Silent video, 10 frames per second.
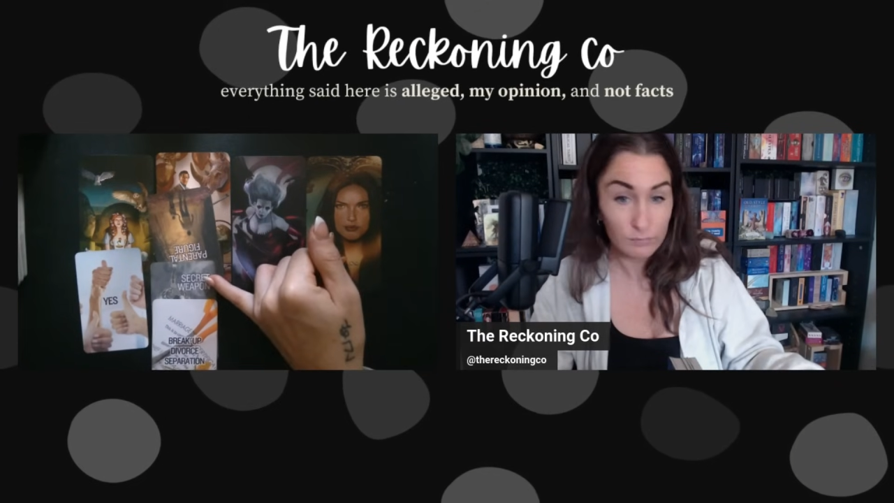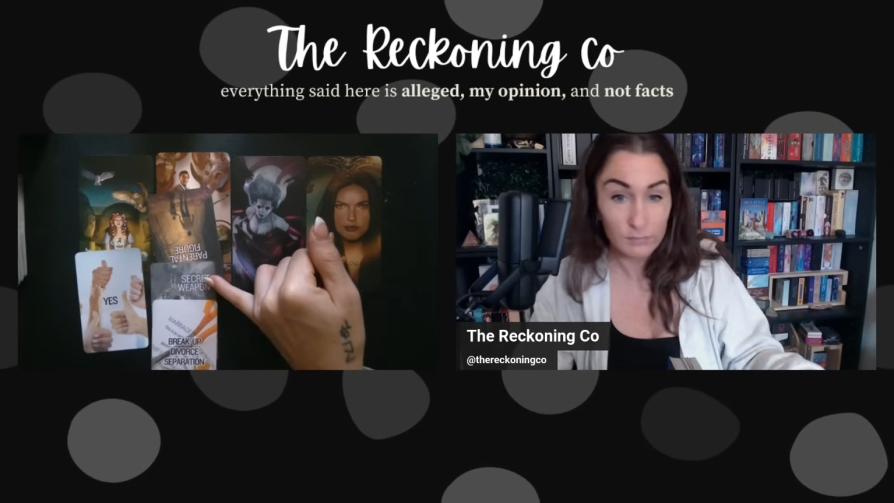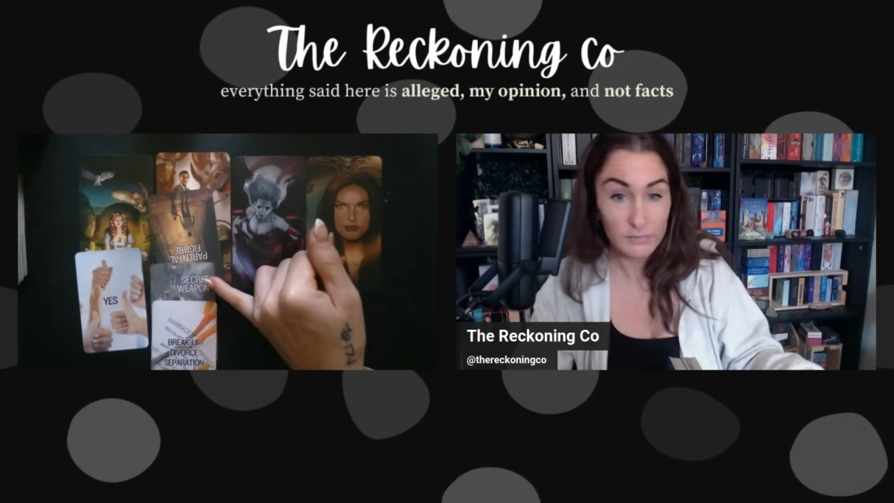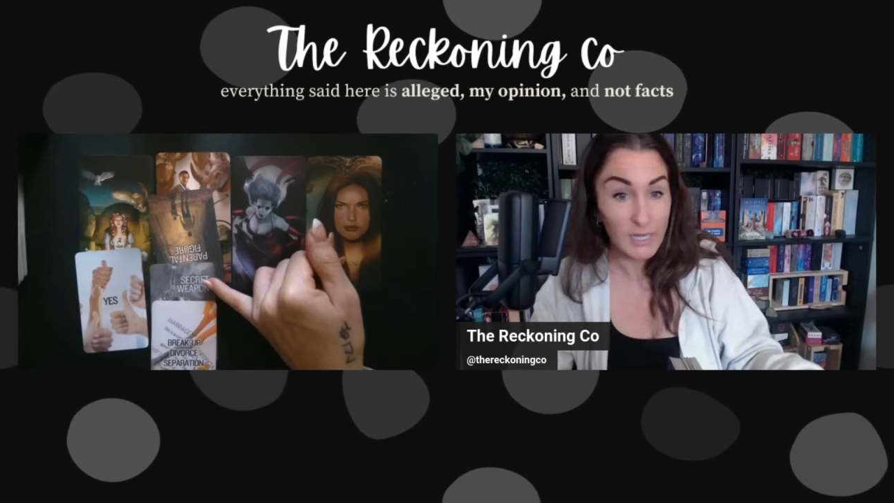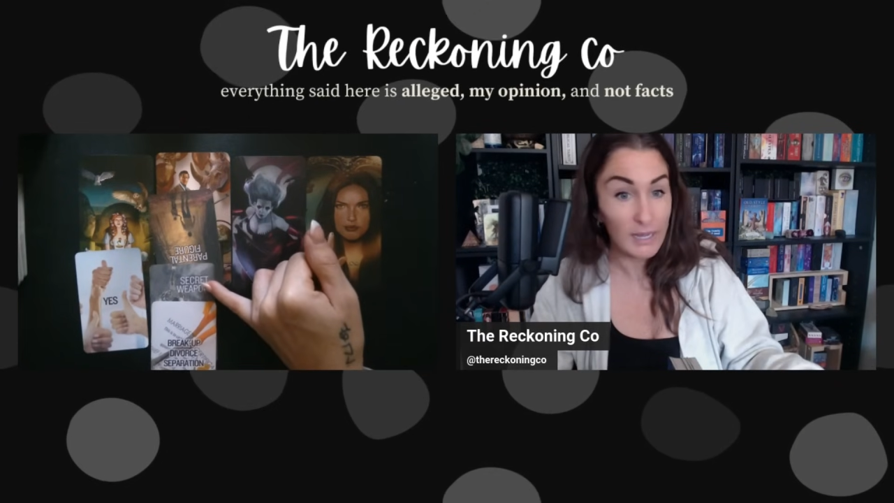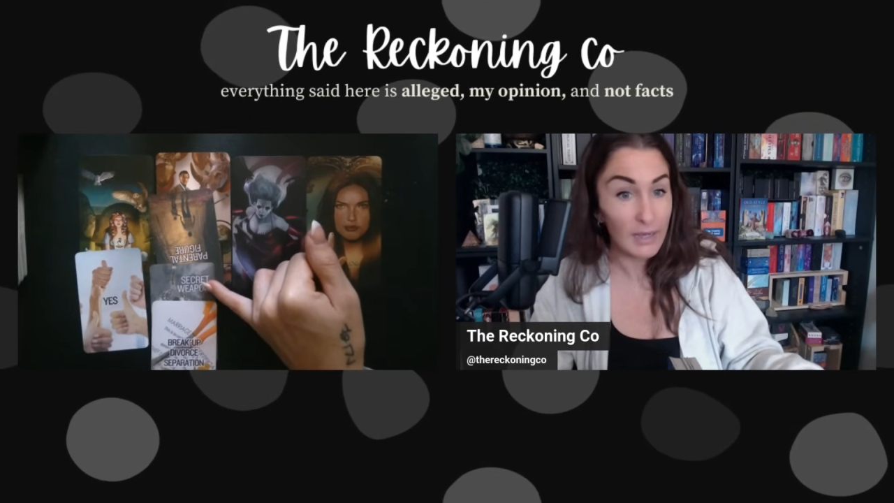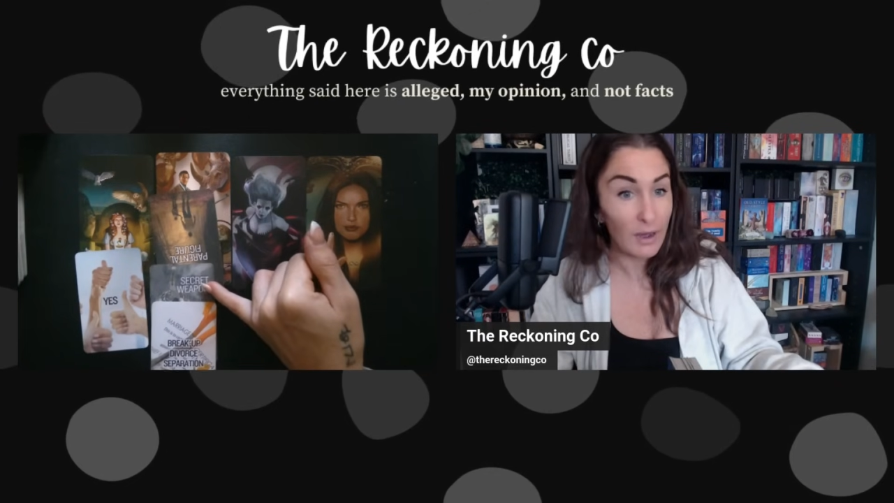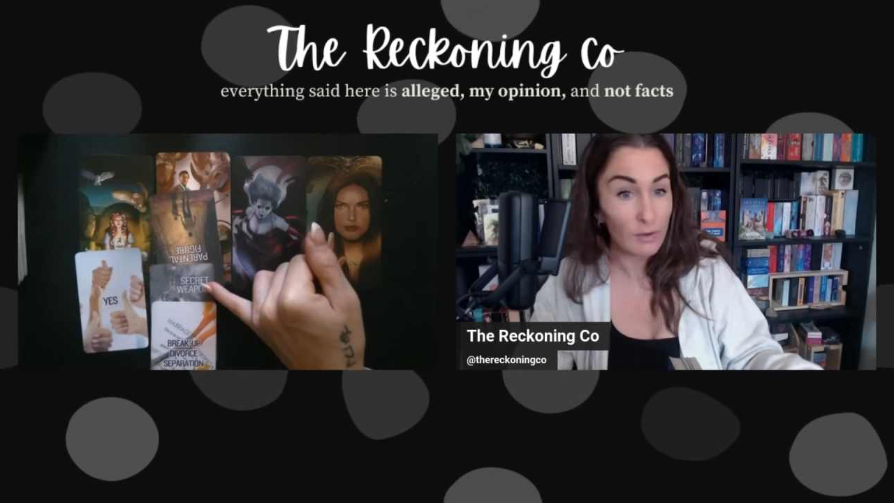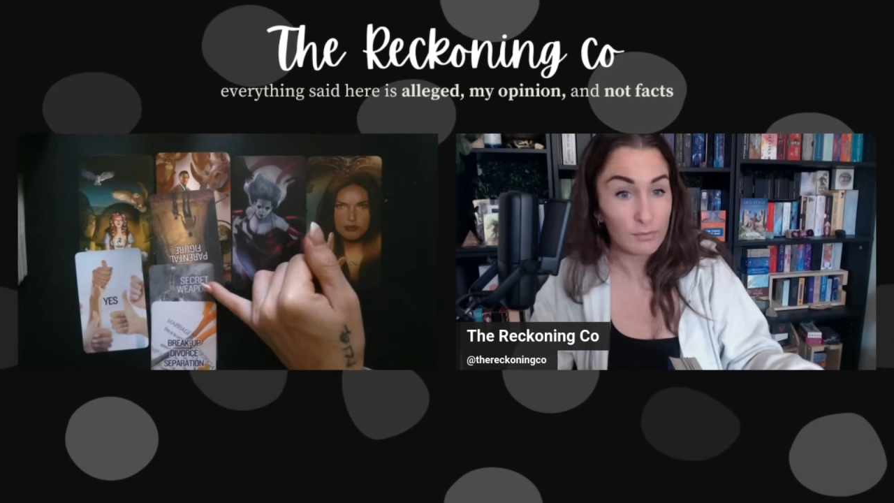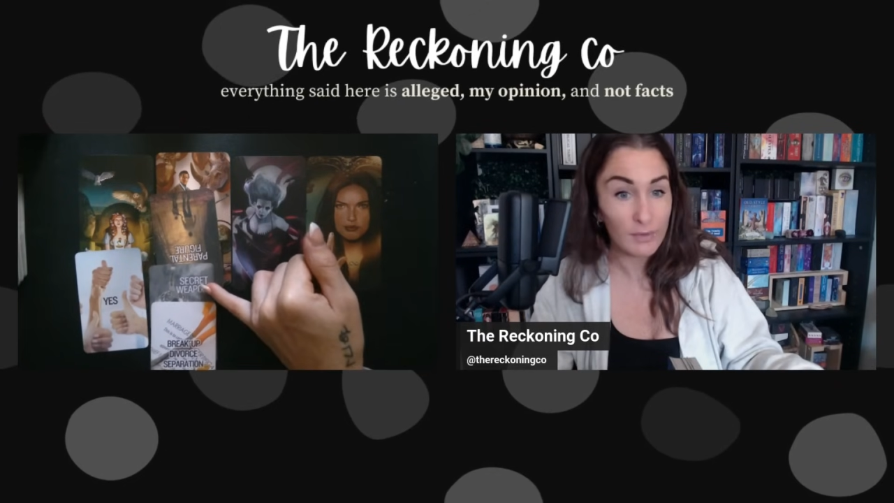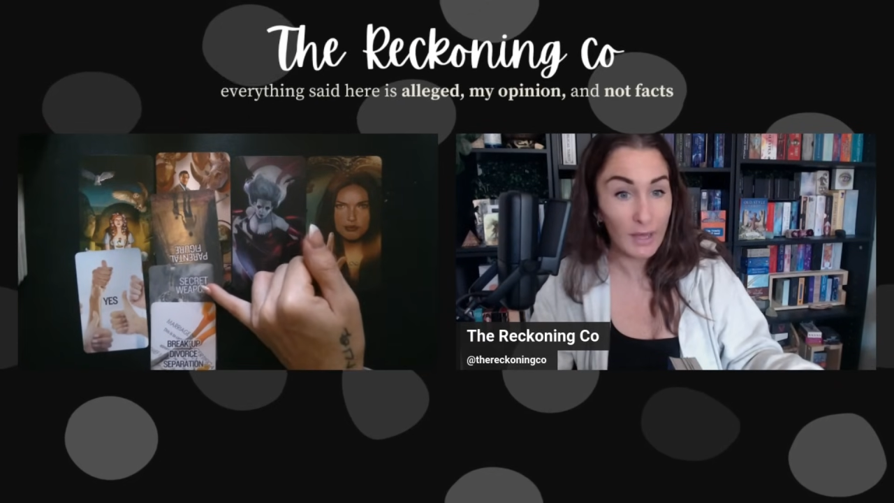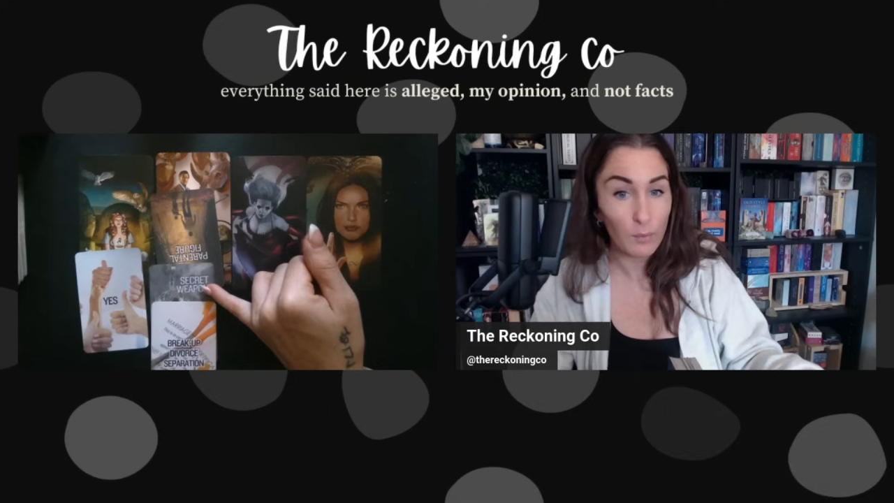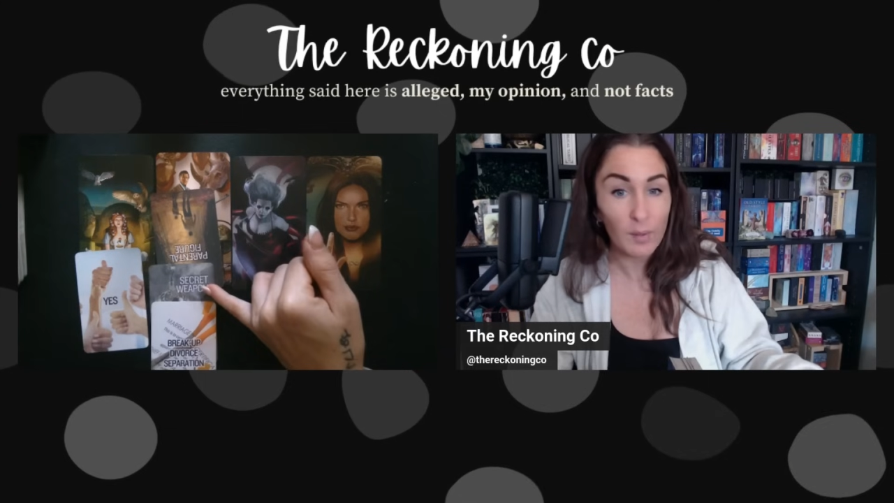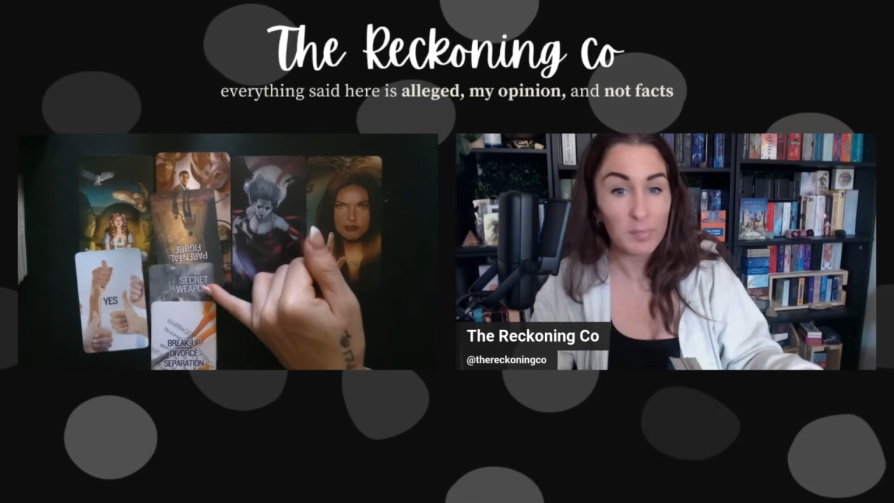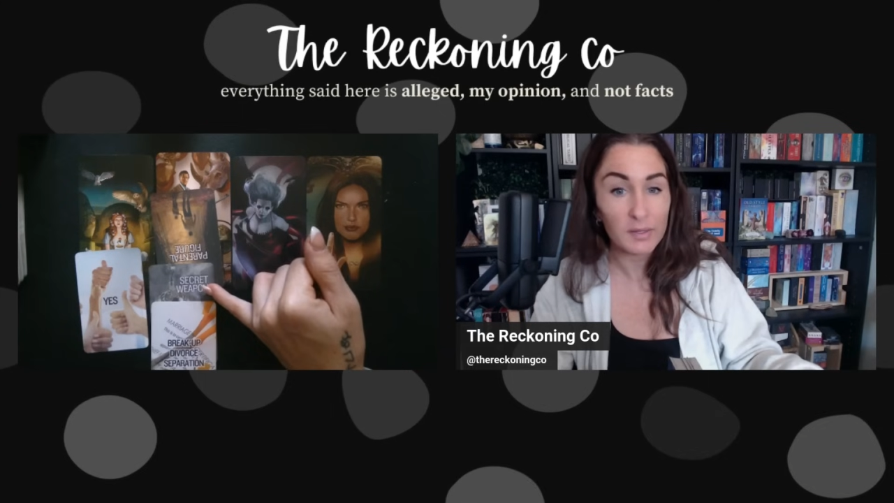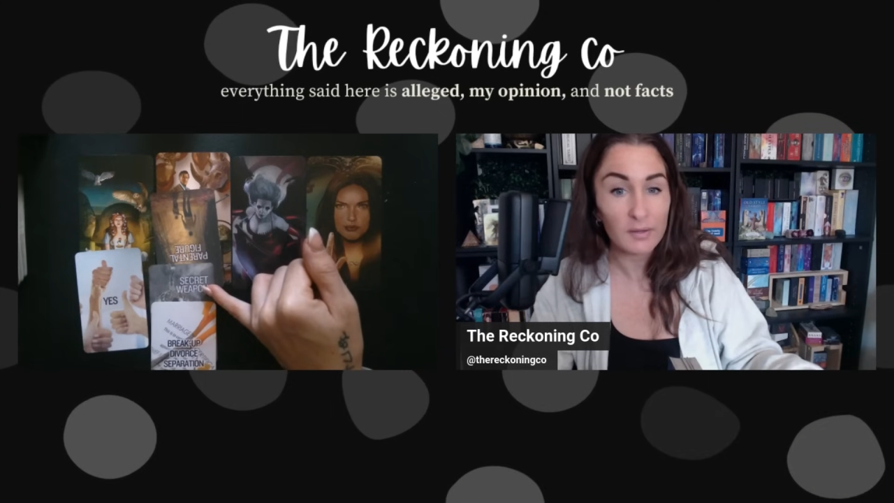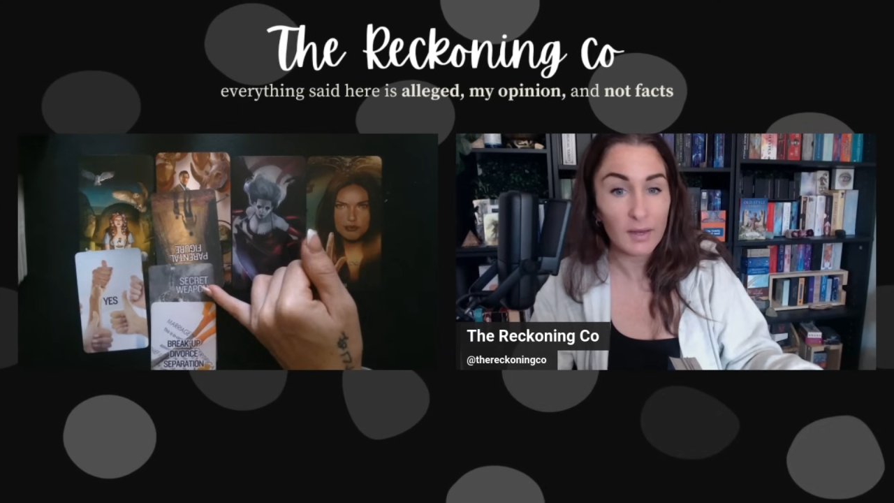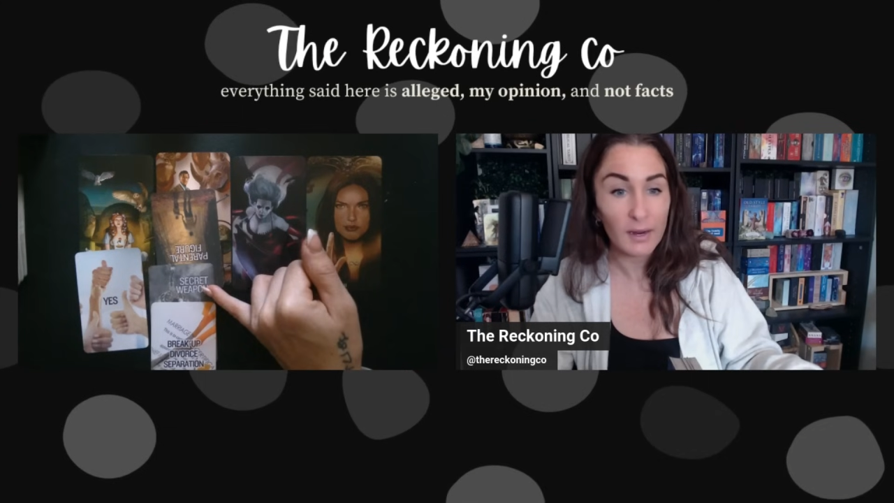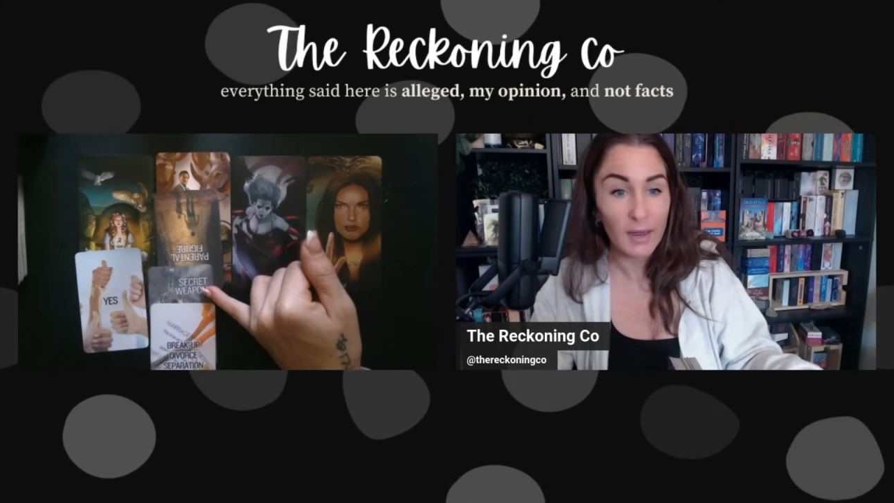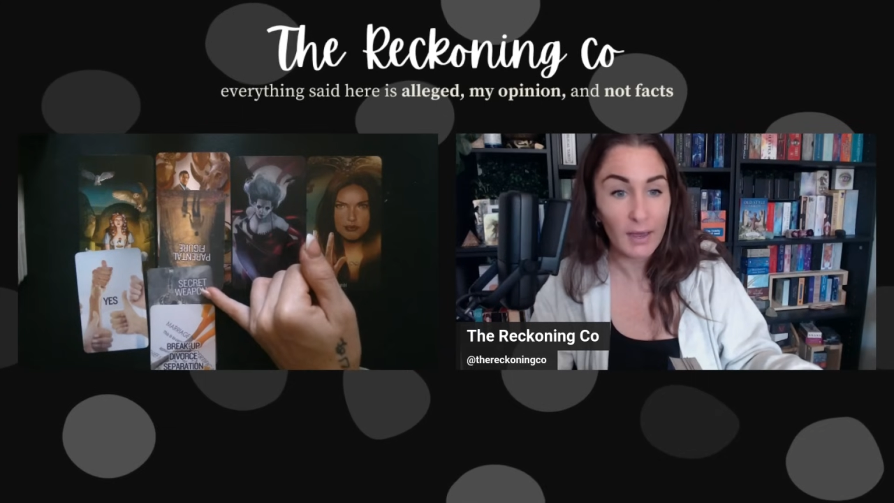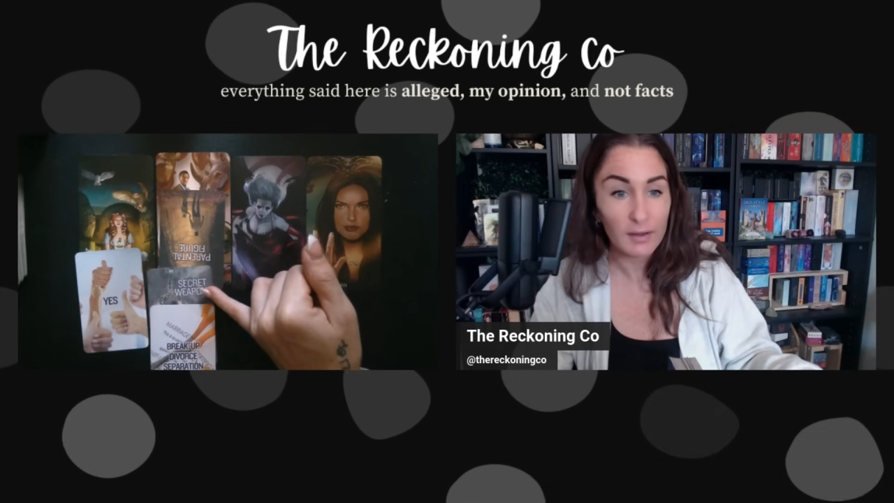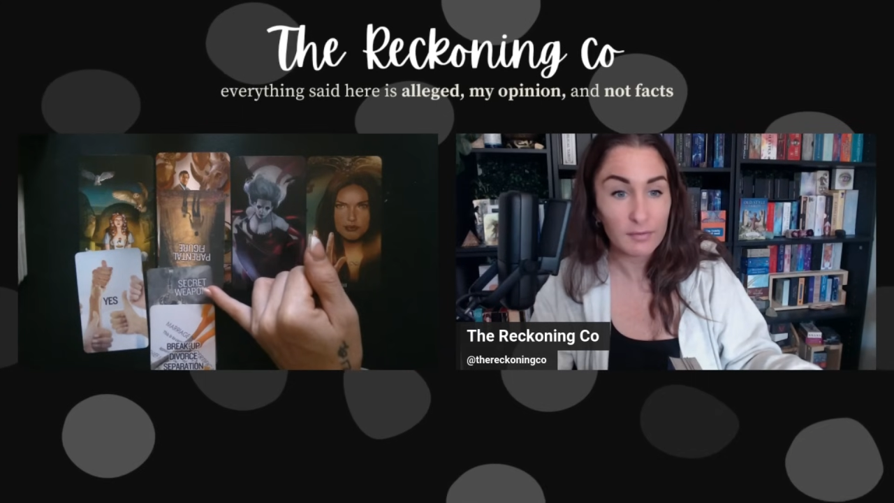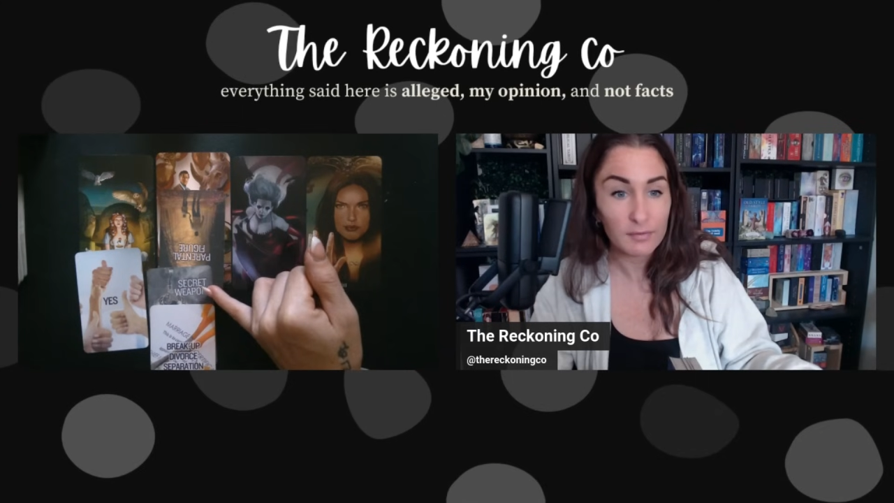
take out that weapon that I have.